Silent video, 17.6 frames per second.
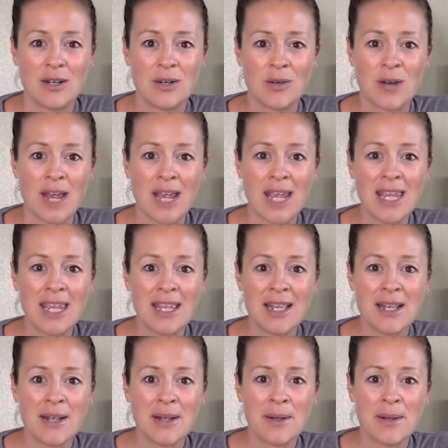right?
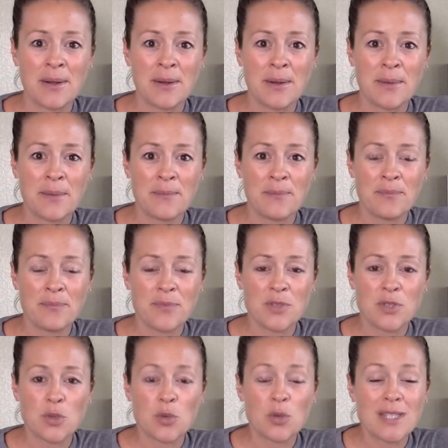
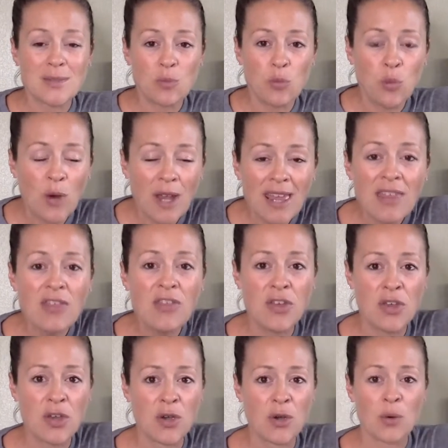So it's with
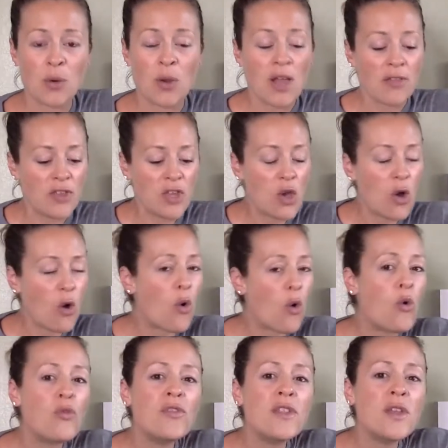you. The
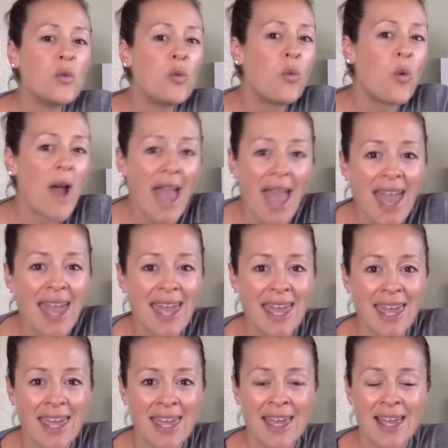only
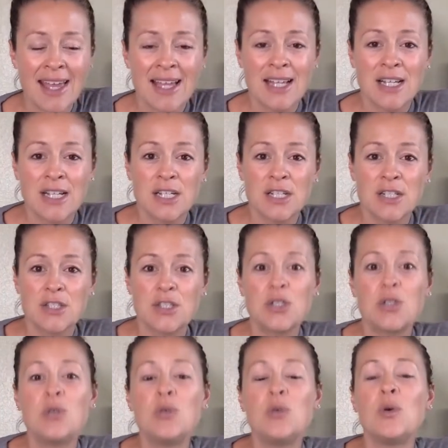way
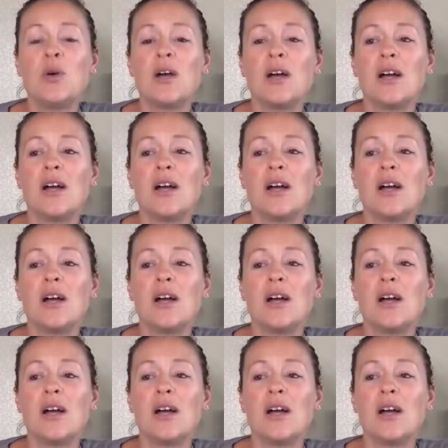to